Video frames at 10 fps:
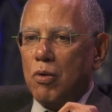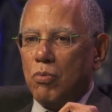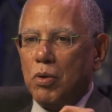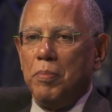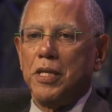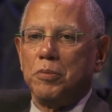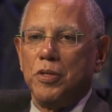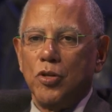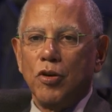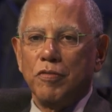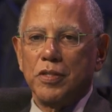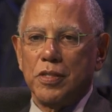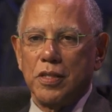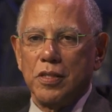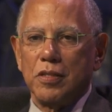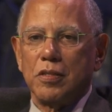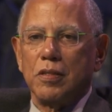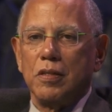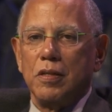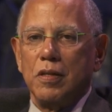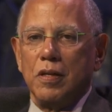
What makes me nervous is